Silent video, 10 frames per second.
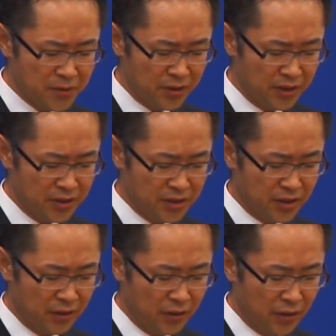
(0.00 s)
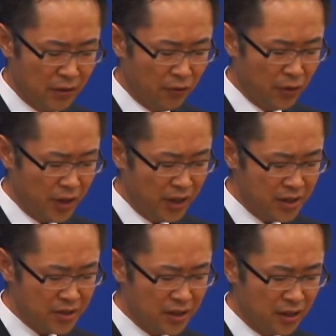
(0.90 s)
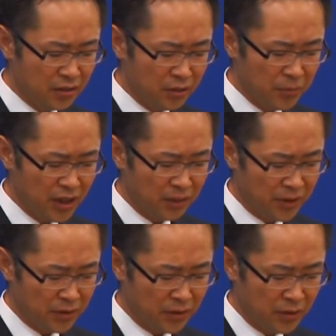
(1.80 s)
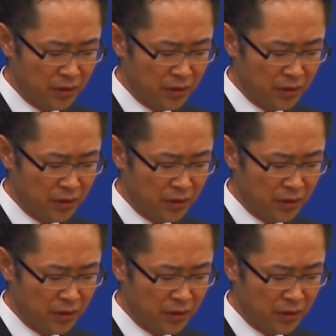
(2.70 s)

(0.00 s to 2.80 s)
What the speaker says: strategy for energy and environment